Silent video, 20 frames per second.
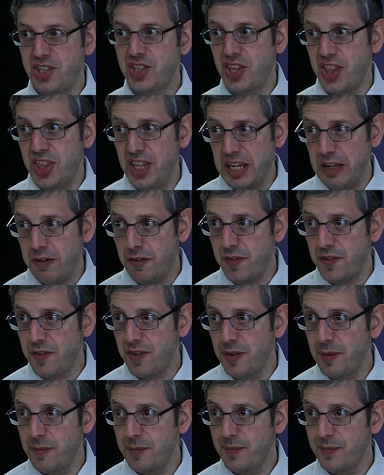this
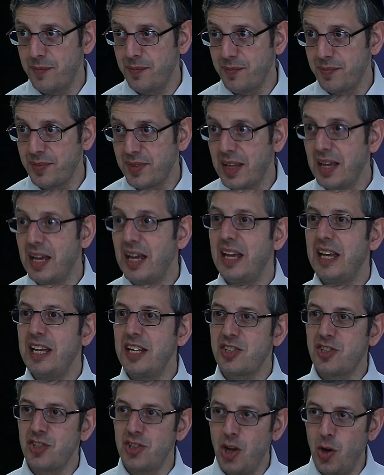thief
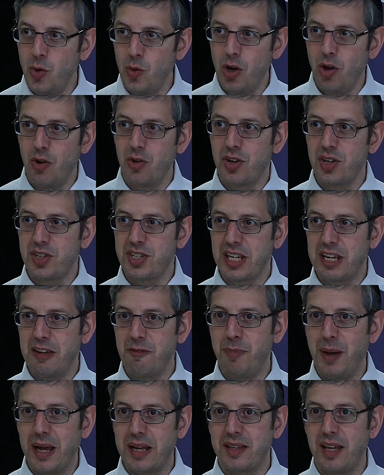is no longer to
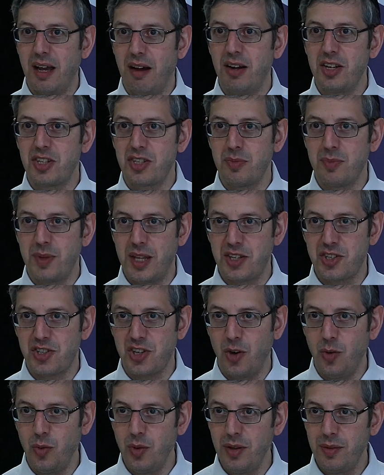give back the item they
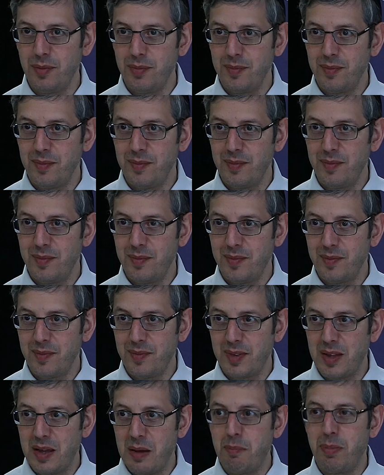stole,
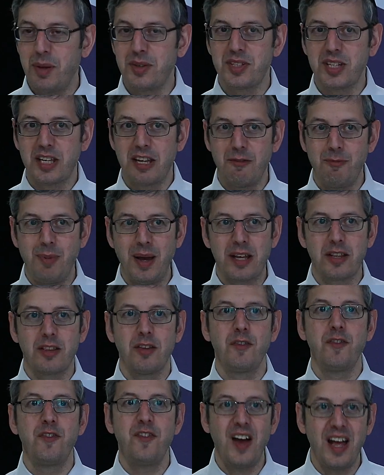but to give back
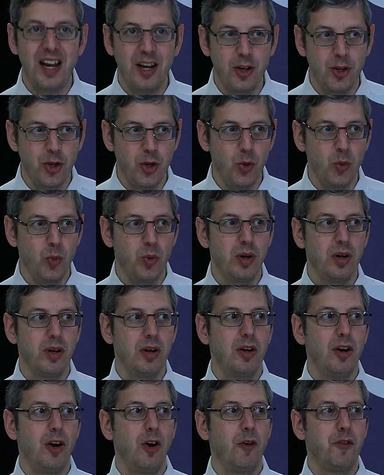the value
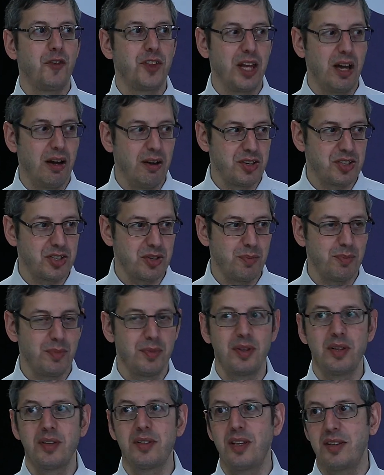of the
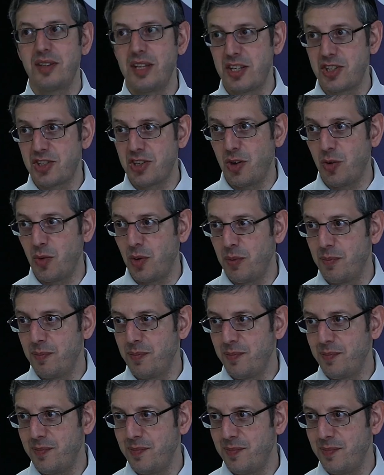item that they stole.